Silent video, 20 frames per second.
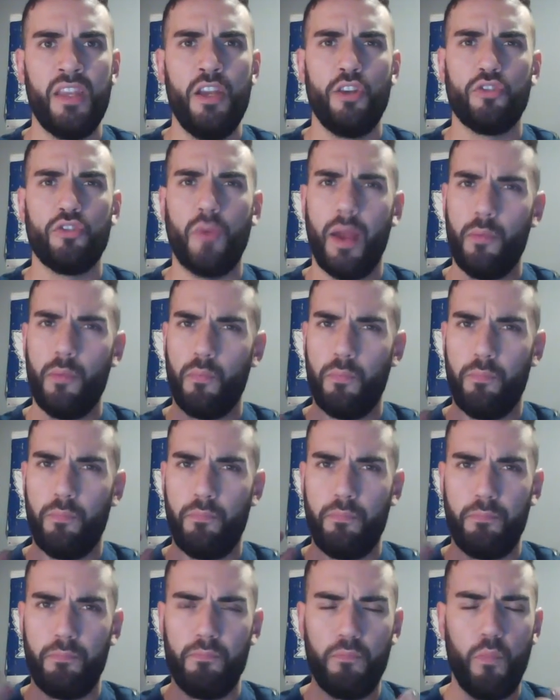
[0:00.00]
So I
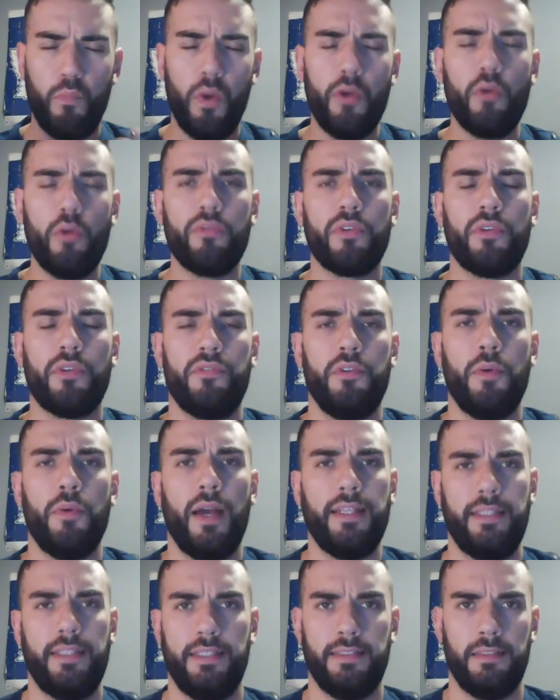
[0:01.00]
went over a few
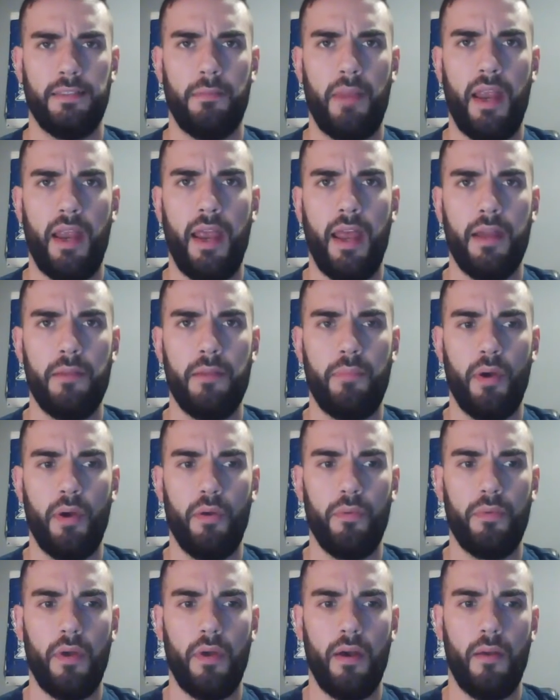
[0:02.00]
ideas in my head
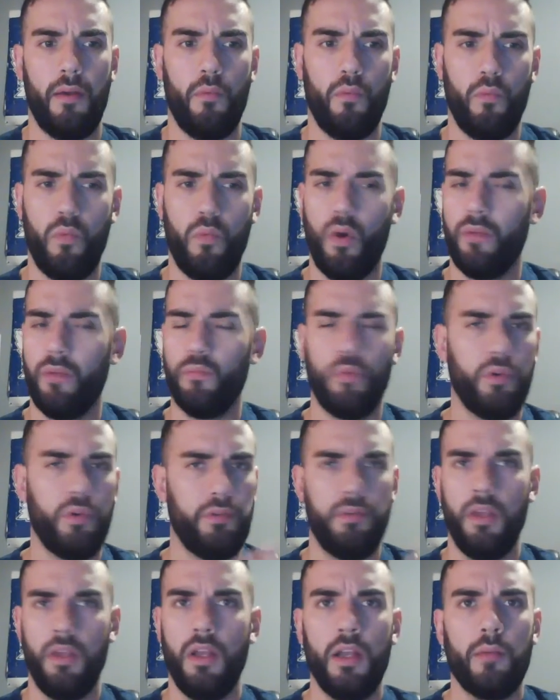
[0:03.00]
about what
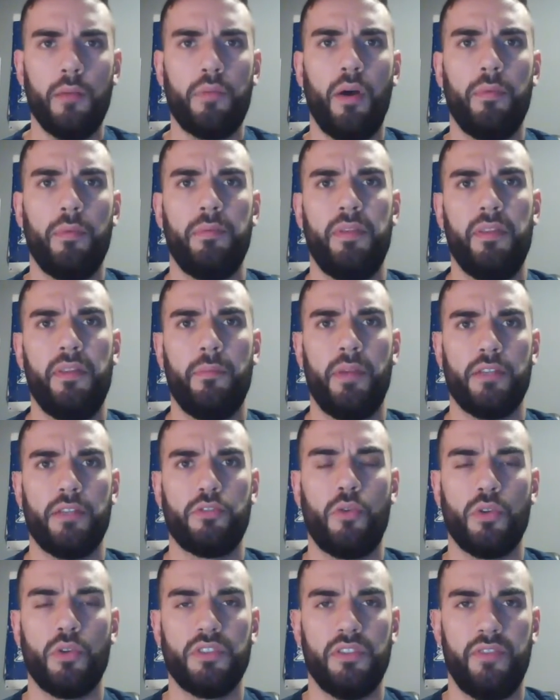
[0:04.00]
would probably be the
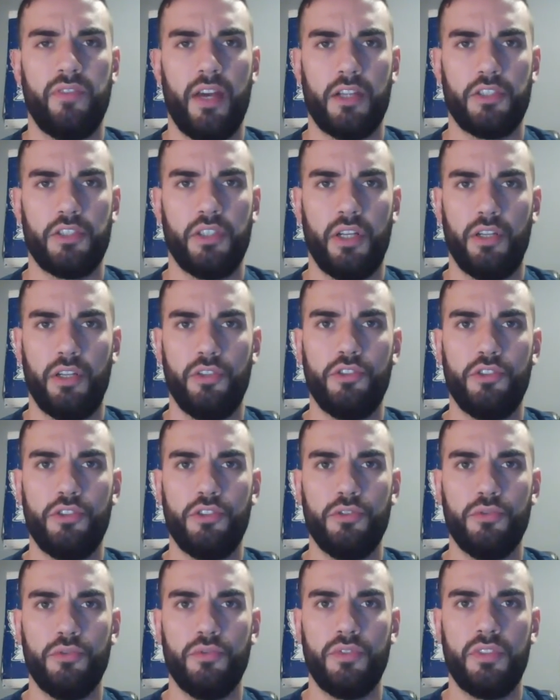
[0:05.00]
best course of action I could
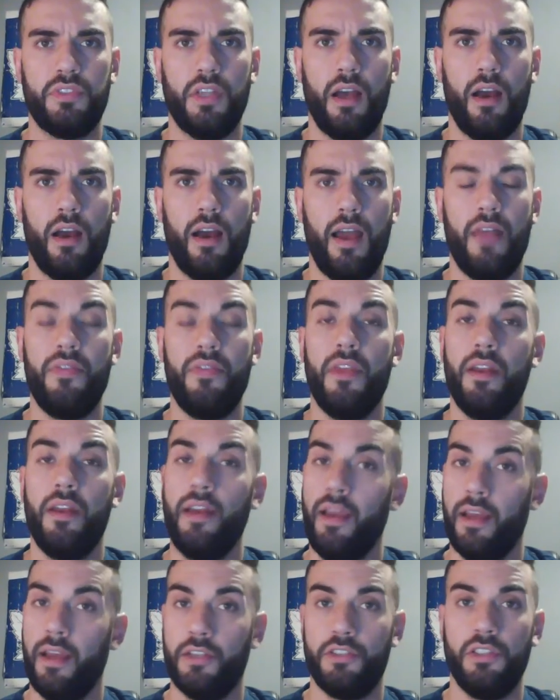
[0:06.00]
choose. And then
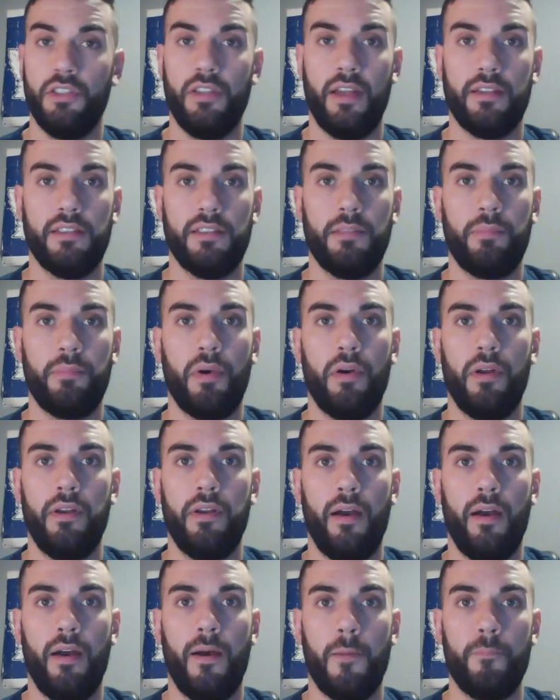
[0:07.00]
I actually landed
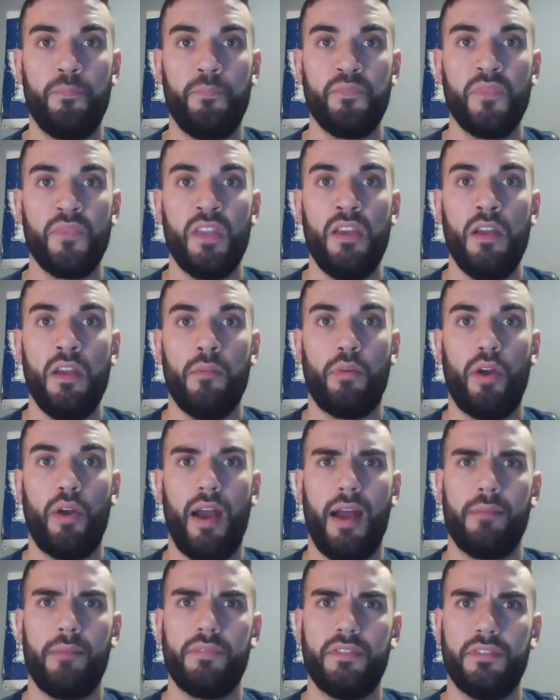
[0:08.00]
upon
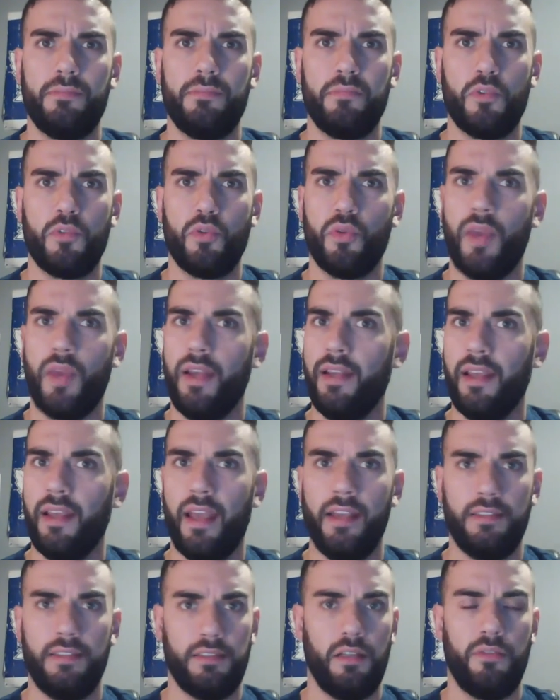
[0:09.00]
perhaps creating
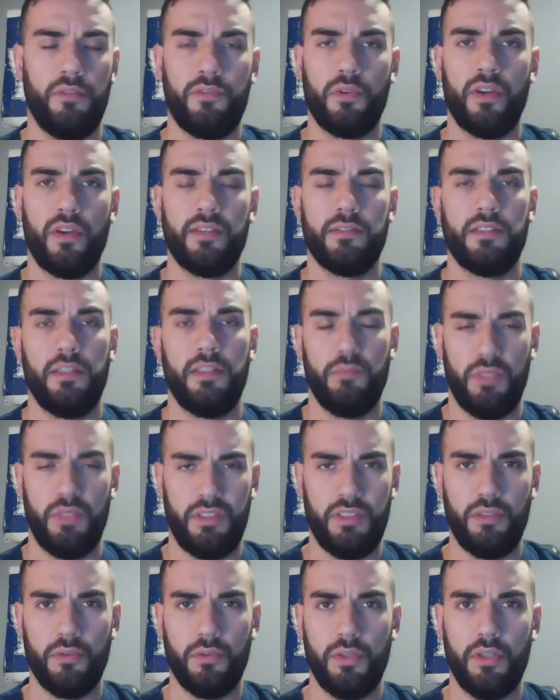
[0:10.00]
a self-correcting
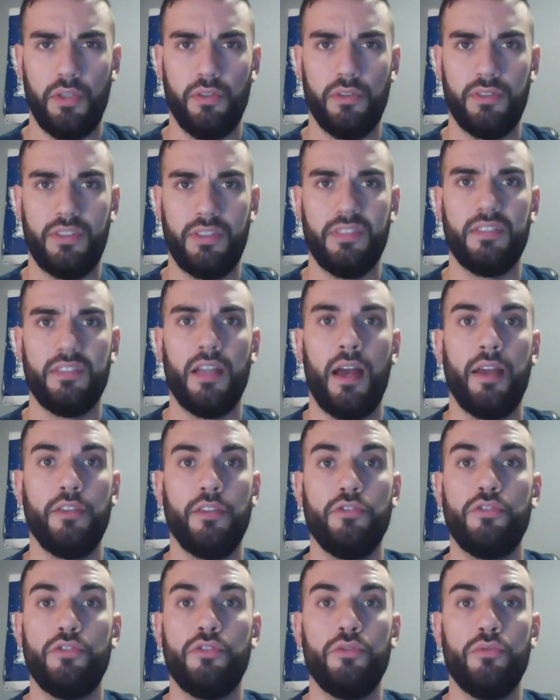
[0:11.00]
material
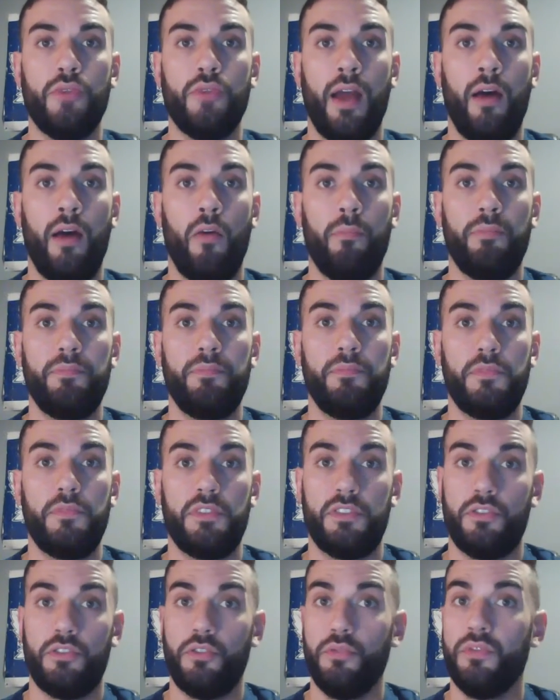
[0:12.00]
designed to help
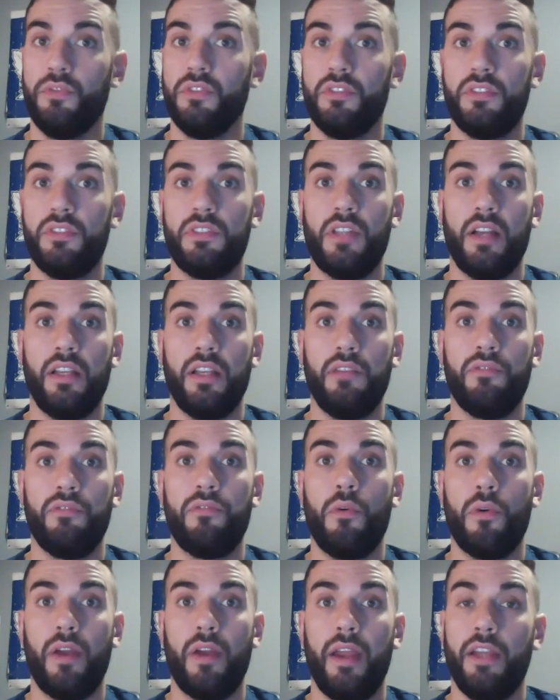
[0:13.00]
students study
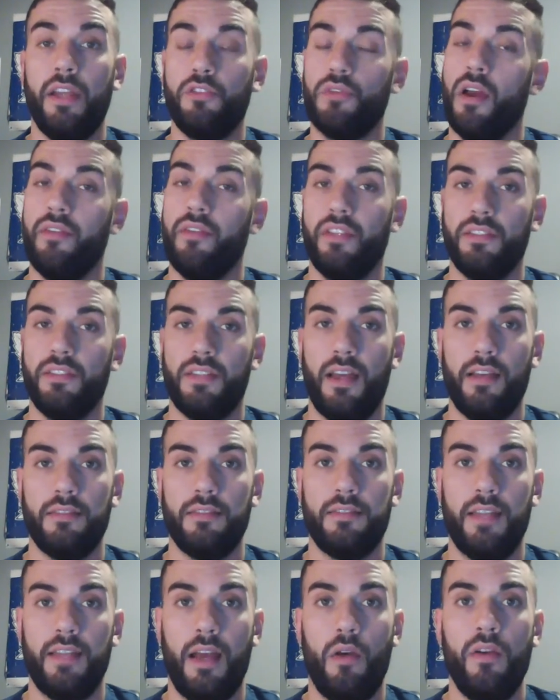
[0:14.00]
for a driving
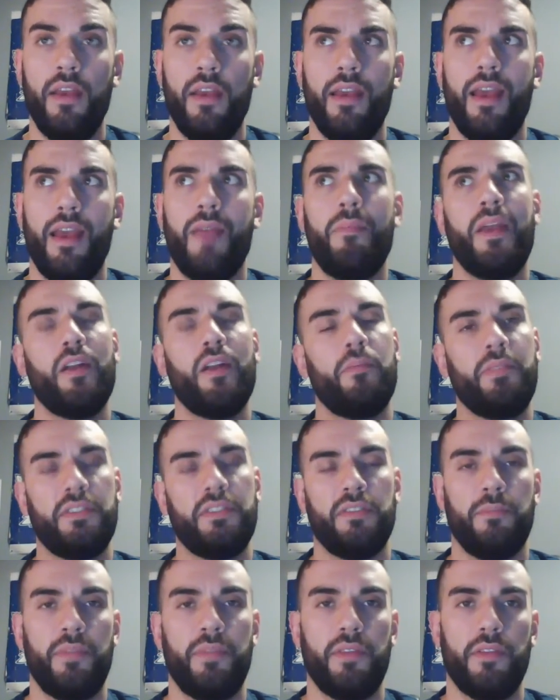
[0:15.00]
test. Now, it may not be
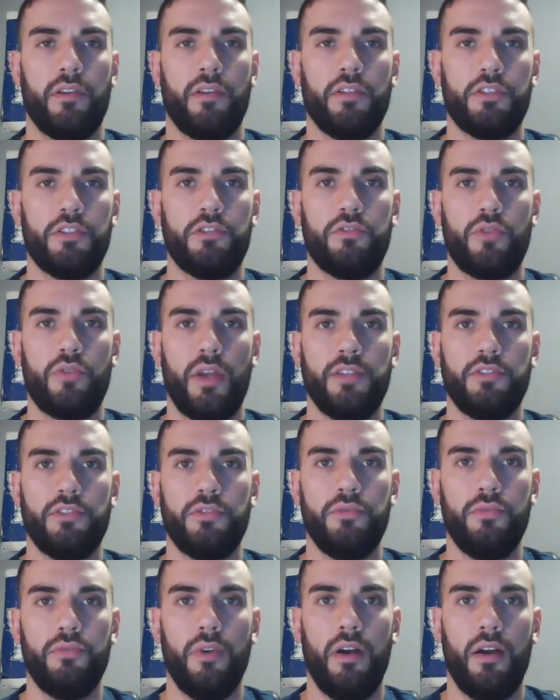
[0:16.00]
something they're trying
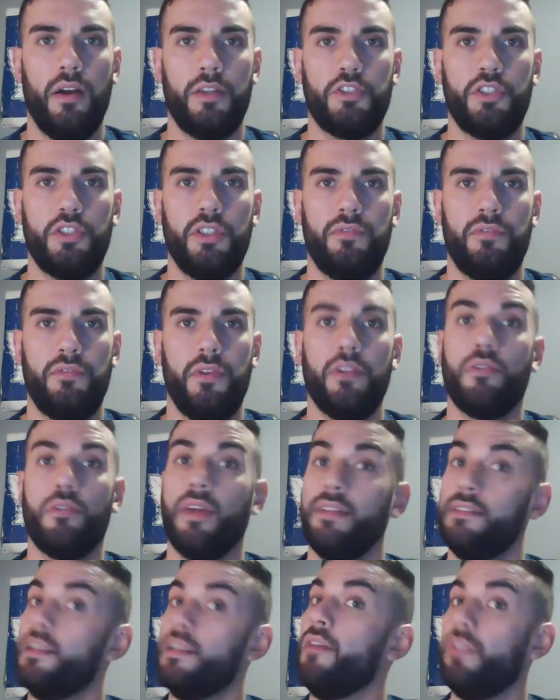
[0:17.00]
to achieve in
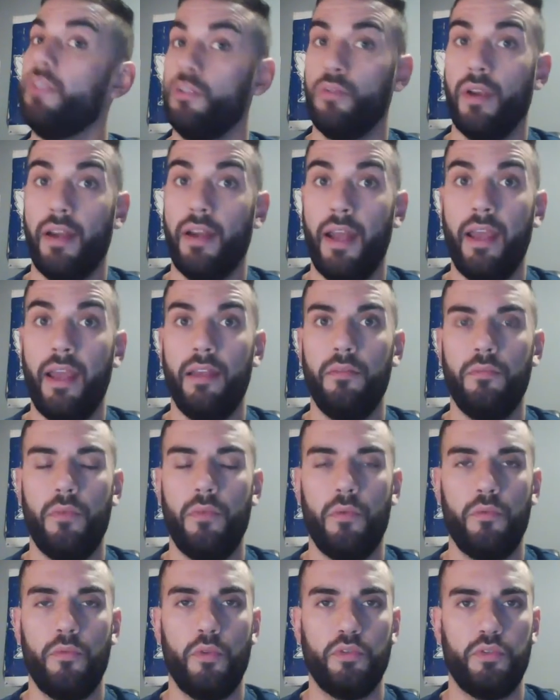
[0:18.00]
grade 7, grade 8.
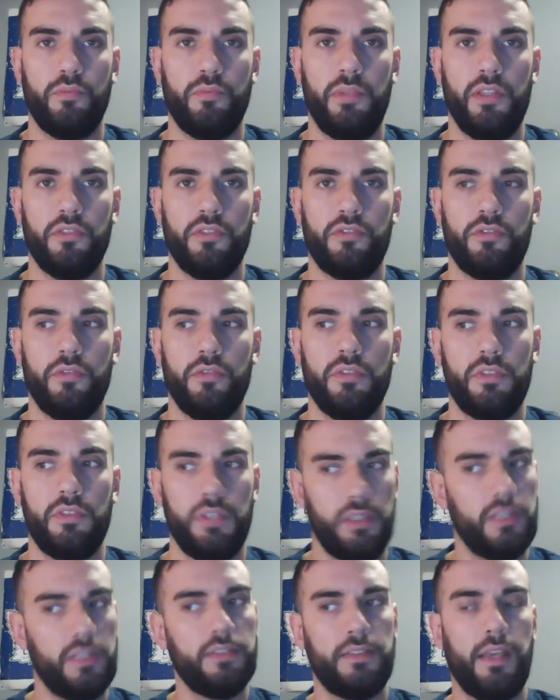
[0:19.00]
Well, those would be the students
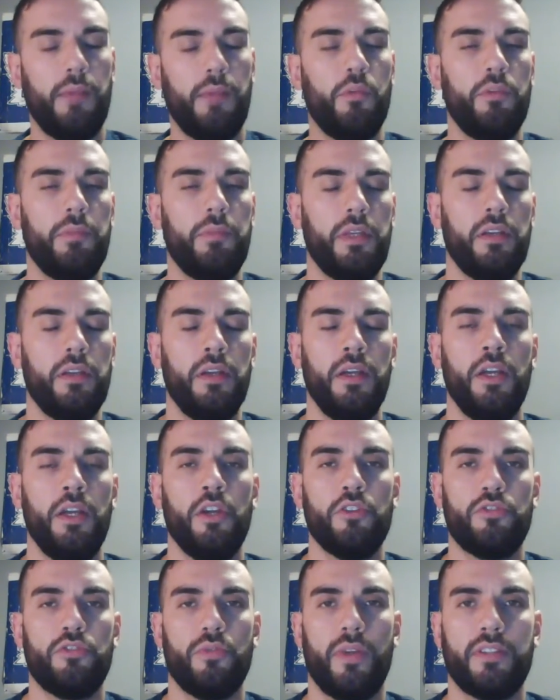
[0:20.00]
that this game would be
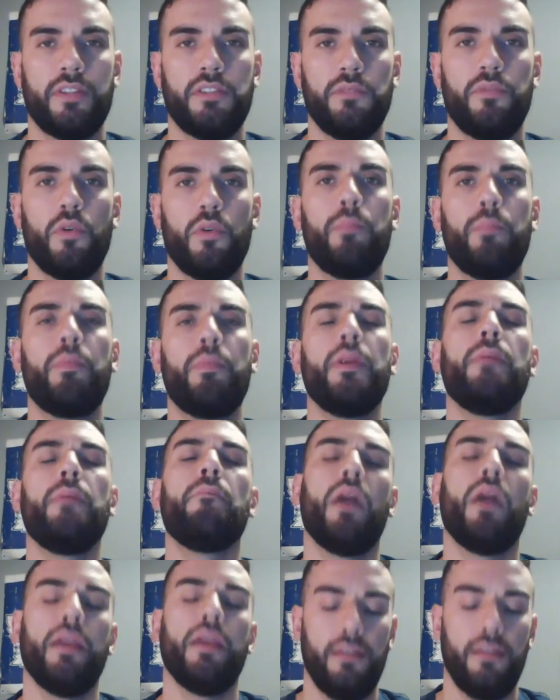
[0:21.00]
directed for, but it
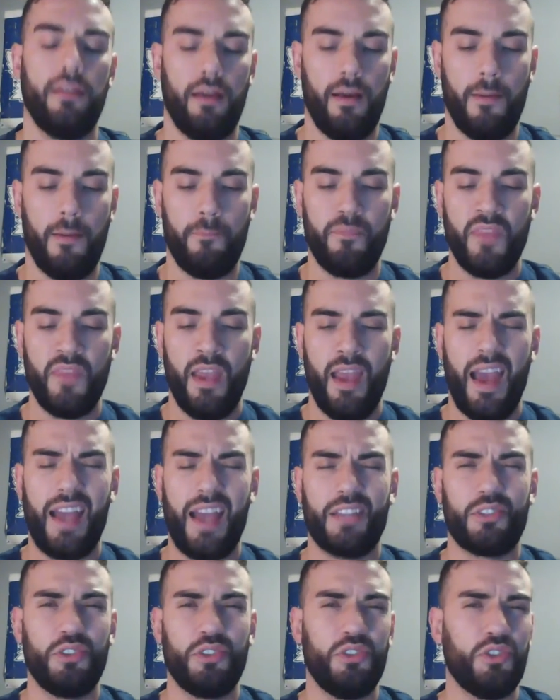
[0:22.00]
might
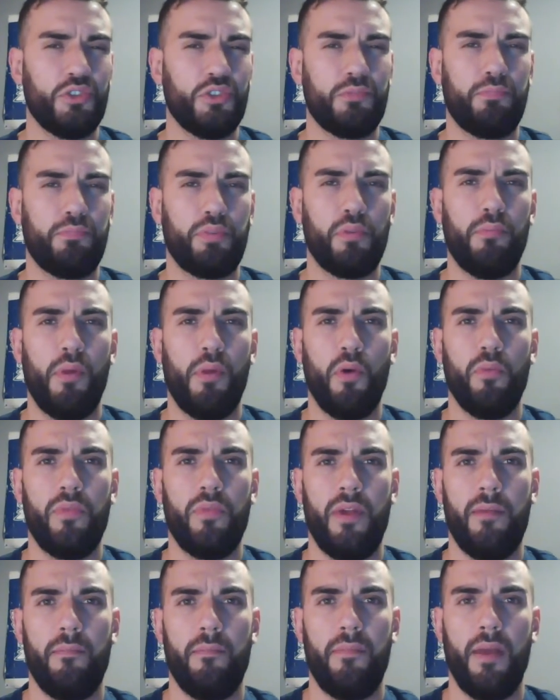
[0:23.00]
actually just promote
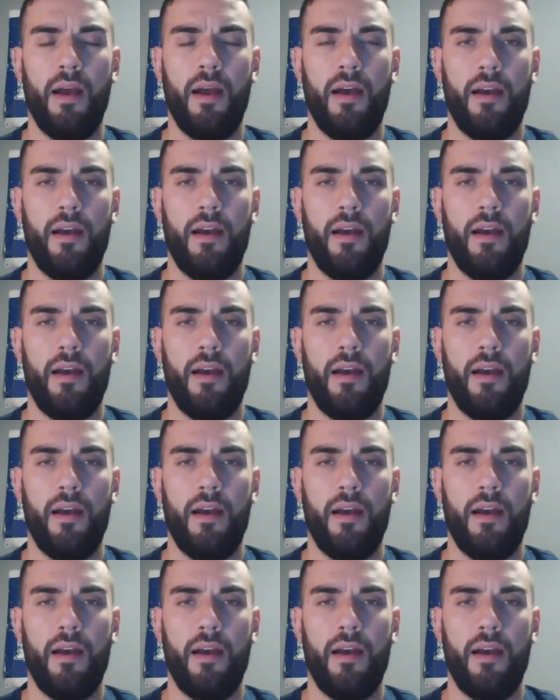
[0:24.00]
them